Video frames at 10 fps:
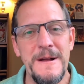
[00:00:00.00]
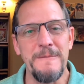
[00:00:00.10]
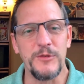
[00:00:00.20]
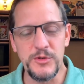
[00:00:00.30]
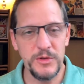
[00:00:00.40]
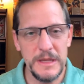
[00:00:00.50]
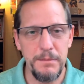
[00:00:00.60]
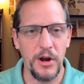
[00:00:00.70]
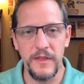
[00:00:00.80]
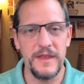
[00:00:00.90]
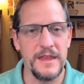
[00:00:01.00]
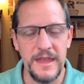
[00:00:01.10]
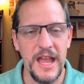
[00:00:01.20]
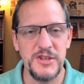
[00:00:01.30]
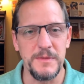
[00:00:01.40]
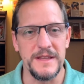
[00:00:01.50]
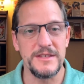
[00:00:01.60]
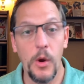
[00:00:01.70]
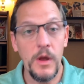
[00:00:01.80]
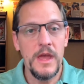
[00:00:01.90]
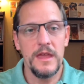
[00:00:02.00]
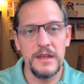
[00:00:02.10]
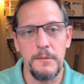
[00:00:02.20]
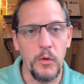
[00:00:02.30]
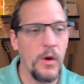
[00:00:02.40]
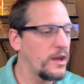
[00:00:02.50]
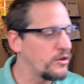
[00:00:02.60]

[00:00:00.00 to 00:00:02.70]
It was really part of the engagement. So hint number 1,